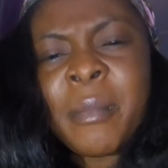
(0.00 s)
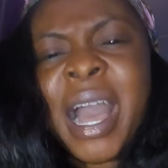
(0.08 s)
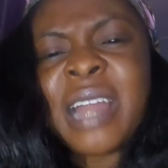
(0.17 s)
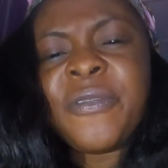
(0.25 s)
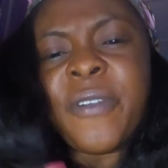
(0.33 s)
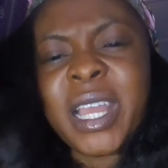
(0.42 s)

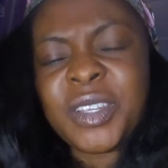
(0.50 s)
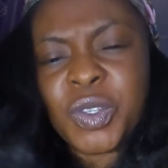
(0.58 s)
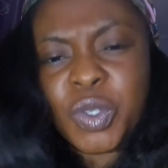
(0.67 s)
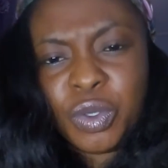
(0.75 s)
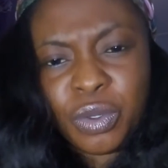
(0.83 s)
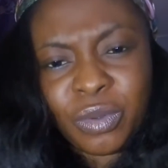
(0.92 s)
My
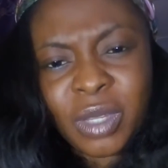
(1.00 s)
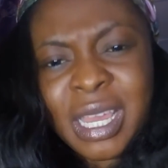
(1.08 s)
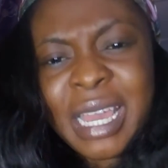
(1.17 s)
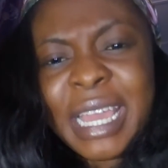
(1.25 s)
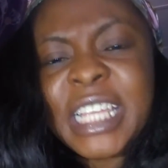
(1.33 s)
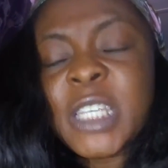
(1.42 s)
advice to you
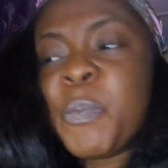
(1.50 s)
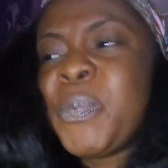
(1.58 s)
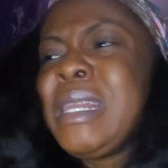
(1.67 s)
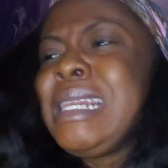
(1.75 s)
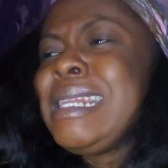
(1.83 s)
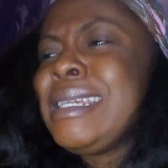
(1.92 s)
is,
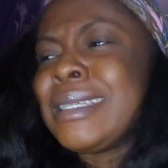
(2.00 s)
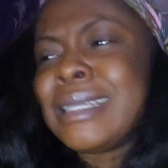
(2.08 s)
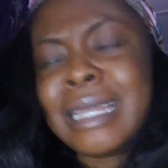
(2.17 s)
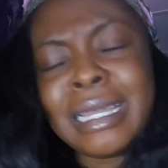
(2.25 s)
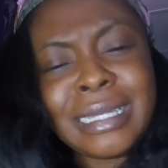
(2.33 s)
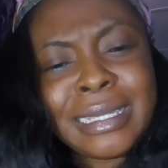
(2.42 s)

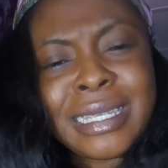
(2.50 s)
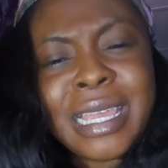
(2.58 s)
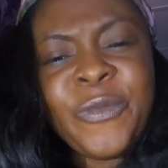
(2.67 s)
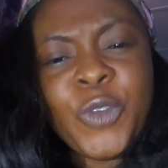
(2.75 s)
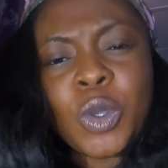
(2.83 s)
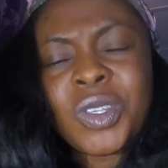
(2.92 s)
please, ladies,
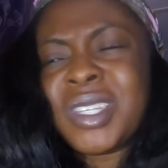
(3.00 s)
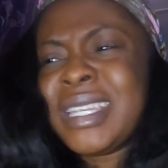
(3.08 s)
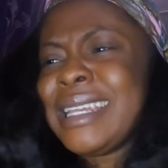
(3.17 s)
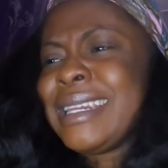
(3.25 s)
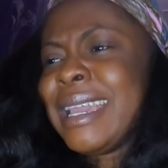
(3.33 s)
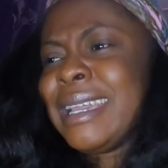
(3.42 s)
if you're
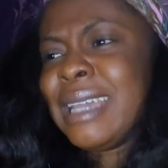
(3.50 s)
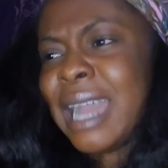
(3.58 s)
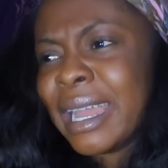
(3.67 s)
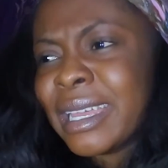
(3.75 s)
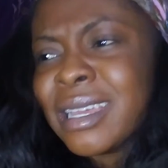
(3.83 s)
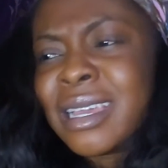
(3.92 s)
seeing a
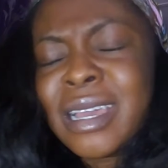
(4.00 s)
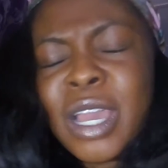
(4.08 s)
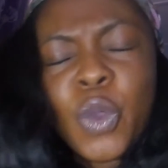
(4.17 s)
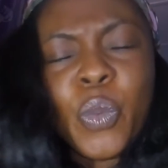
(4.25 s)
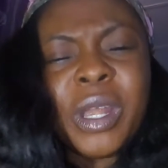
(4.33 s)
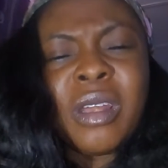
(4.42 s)
guy
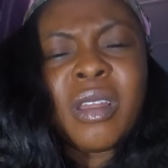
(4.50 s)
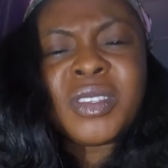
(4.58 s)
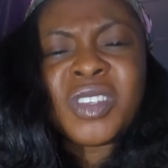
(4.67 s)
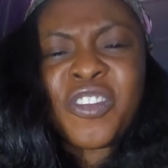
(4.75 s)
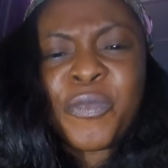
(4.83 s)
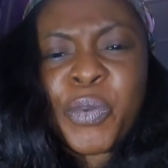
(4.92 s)
with
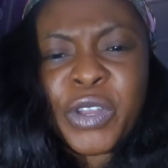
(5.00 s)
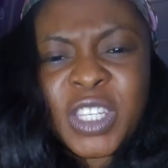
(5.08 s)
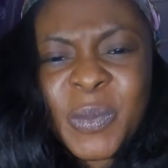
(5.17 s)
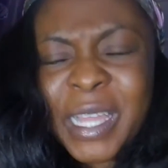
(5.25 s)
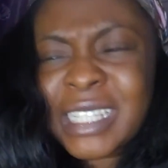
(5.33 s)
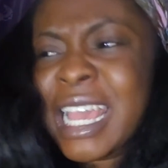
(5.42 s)
lots of
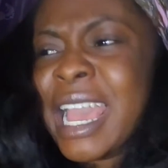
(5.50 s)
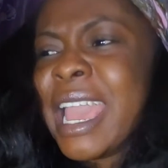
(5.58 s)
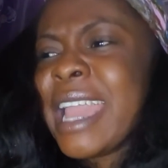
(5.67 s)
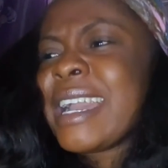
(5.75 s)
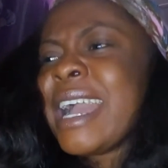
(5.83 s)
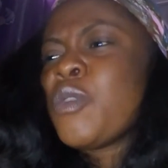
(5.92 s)
prospects,
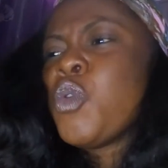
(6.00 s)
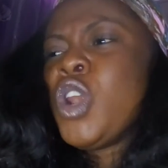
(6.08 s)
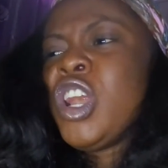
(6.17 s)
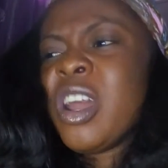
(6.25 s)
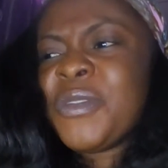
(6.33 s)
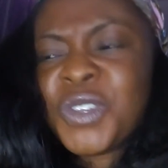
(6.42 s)
a guy who
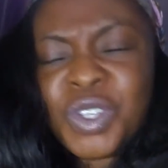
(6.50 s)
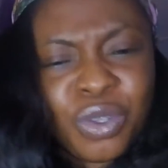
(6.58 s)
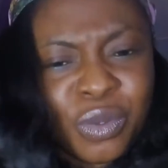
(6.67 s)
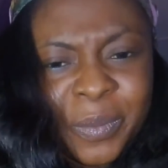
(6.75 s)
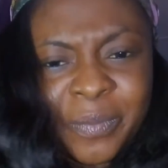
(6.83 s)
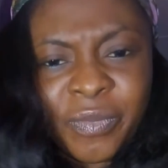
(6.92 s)

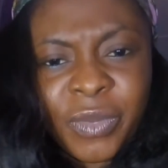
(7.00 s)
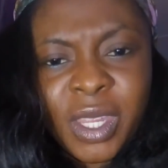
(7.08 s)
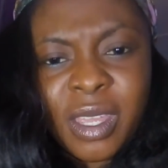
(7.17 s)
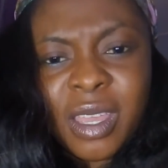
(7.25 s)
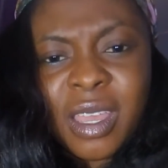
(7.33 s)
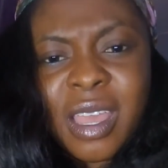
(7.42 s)
loves you
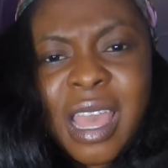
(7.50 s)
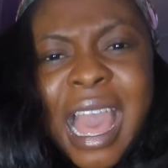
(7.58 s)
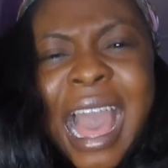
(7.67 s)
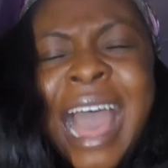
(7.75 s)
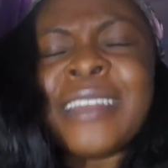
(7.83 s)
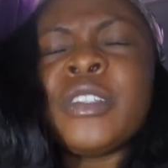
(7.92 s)

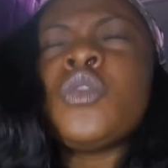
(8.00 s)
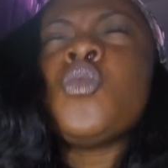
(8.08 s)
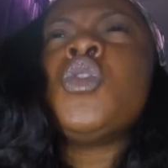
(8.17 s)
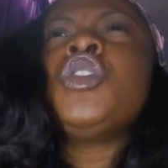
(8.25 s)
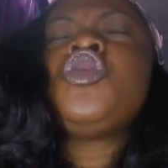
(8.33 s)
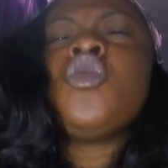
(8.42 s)

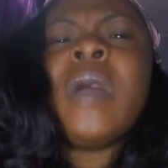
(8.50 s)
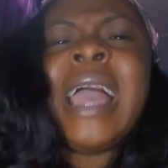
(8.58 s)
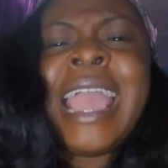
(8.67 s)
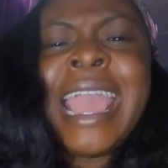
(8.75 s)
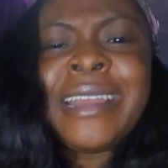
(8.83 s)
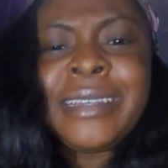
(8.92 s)
and will do
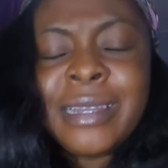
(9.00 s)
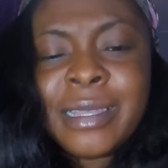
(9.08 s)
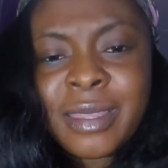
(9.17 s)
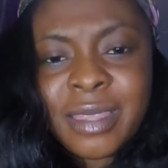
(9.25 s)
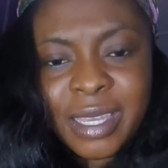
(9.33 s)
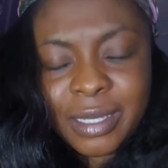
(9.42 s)

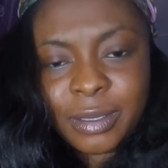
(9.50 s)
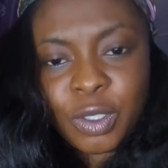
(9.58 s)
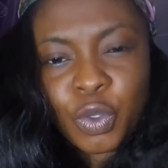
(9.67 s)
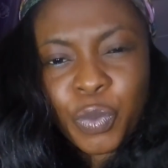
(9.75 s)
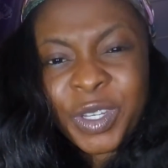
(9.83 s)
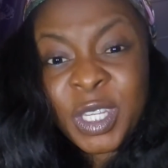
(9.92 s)
anything
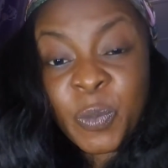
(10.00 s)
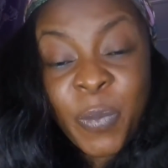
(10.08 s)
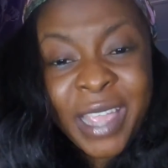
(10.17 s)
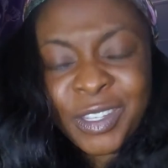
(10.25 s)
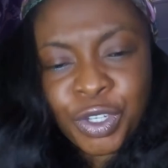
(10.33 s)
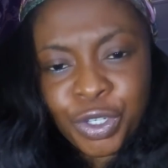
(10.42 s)
to
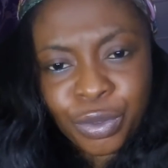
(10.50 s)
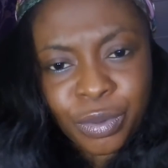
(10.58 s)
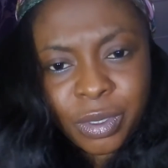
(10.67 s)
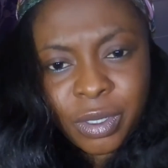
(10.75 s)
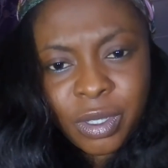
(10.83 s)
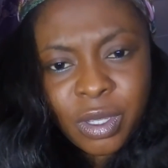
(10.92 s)
respect
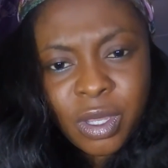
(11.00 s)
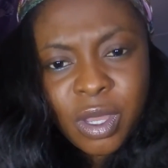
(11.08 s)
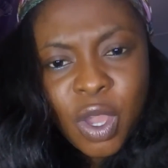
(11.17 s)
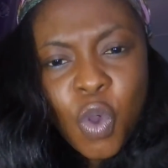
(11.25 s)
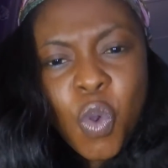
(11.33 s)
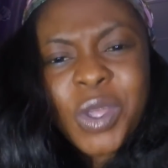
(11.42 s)
you,
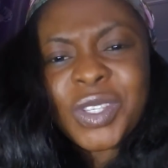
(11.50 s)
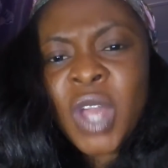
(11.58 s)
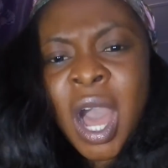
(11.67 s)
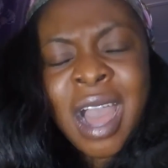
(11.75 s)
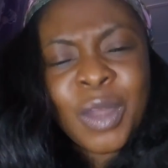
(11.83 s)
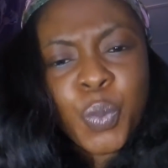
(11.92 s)
who is
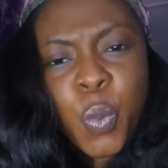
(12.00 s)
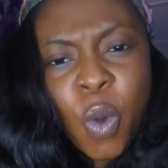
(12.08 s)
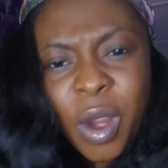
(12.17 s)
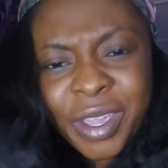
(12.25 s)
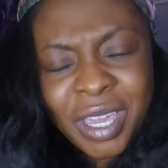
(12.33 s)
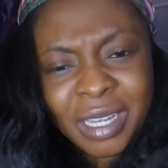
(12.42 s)

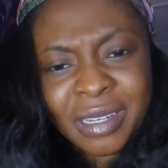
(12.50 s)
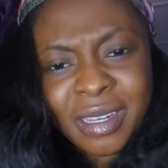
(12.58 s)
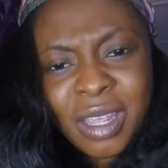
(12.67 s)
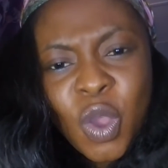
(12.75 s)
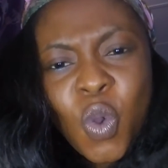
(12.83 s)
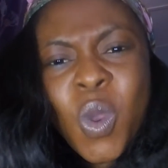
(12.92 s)
hardworking,
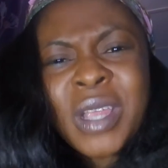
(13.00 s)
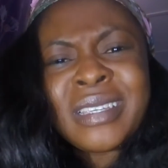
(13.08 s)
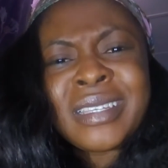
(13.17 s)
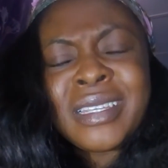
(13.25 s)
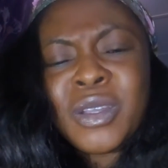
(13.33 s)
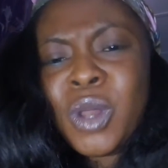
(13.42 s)
who
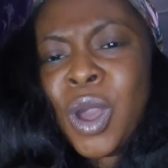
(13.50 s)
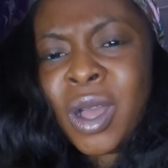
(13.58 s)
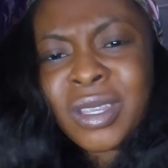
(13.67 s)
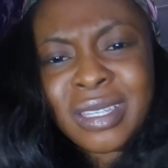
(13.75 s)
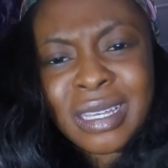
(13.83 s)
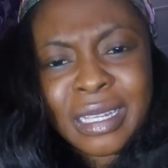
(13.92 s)
is still
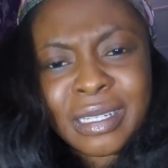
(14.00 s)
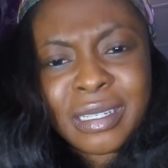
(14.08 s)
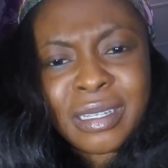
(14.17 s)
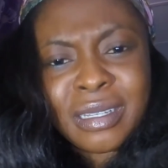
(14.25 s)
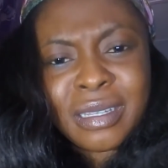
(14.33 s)
hustling,